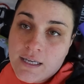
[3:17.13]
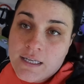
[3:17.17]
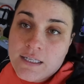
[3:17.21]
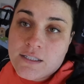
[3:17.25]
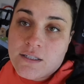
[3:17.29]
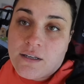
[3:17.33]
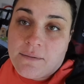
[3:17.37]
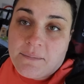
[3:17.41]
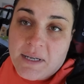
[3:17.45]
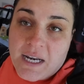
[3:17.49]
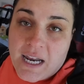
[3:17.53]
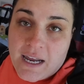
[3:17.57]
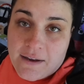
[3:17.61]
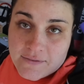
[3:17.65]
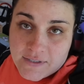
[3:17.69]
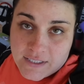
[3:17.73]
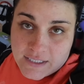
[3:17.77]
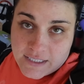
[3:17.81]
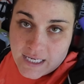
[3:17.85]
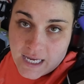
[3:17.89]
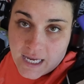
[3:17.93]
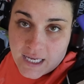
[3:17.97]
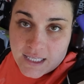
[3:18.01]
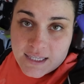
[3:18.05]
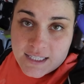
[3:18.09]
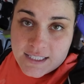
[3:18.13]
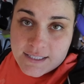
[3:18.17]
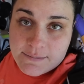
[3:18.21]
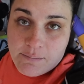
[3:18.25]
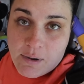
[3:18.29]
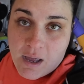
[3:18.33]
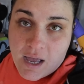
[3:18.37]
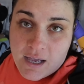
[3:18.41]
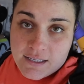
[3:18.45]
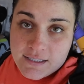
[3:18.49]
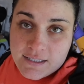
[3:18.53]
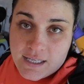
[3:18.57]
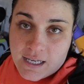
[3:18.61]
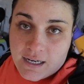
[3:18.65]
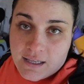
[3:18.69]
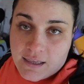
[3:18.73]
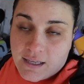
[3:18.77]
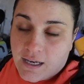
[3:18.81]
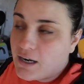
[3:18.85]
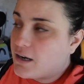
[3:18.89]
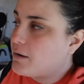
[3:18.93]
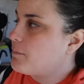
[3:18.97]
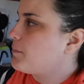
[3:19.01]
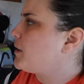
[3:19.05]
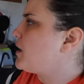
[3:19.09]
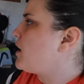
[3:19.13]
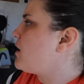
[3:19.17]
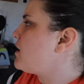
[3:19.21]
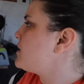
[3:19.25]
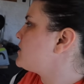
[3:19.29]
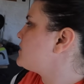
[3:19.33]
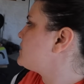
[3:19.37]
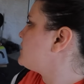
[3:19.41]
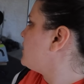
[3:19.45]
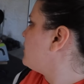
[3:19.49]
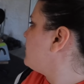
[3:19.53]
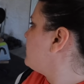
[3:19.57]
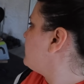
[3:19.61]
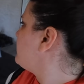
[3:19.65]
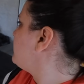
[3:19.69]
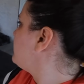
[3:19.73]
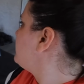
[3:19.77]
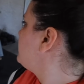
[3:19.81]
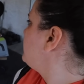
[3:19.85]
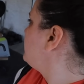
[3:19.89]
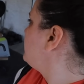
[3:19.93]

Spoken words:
So I'm gonna have to take this box out of there, but also